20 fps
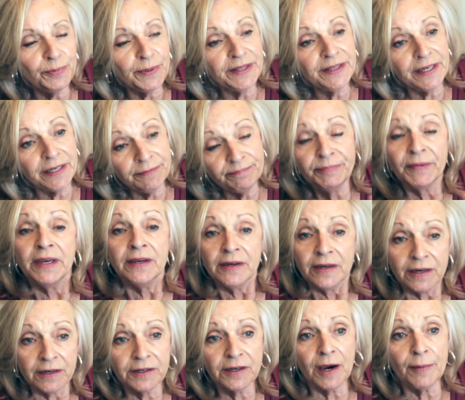But then
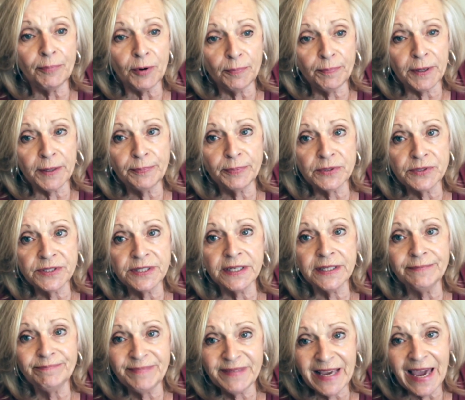a couple people
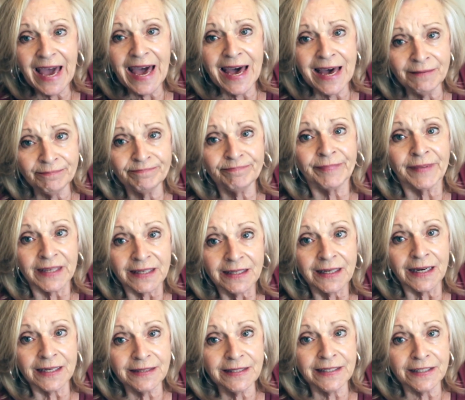said, yeah,
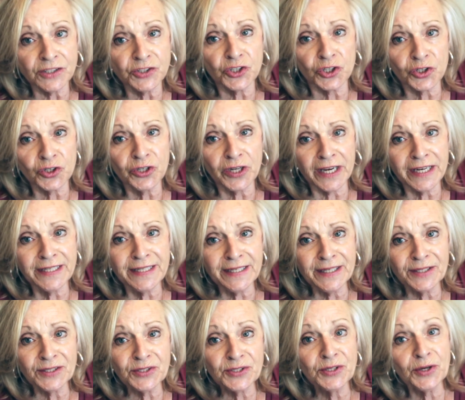I think it's a good
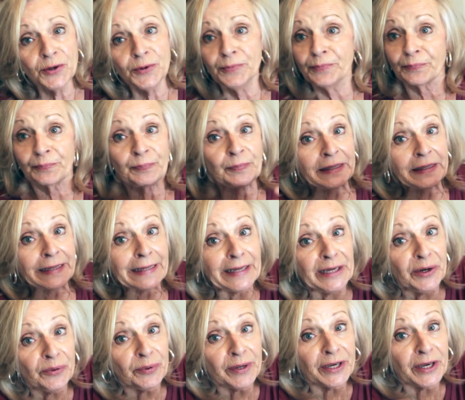idea. So
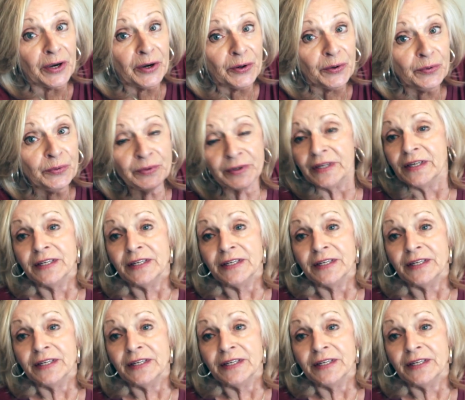here we go.